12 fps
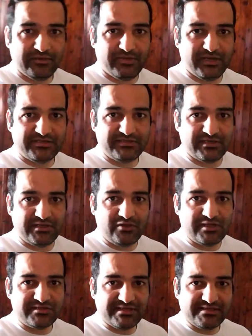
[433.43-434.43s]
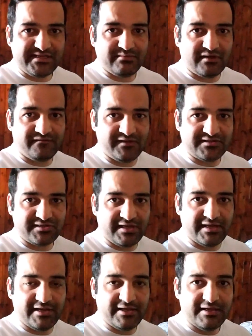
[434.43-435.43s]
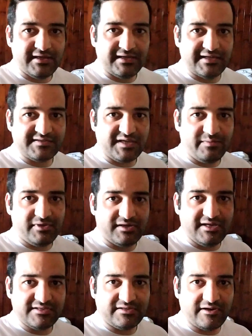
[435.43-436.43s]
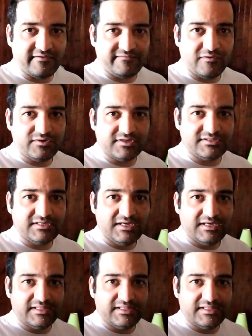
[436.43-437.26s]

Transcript: But you can still see my face clearly. It's keeping a decent enough focus.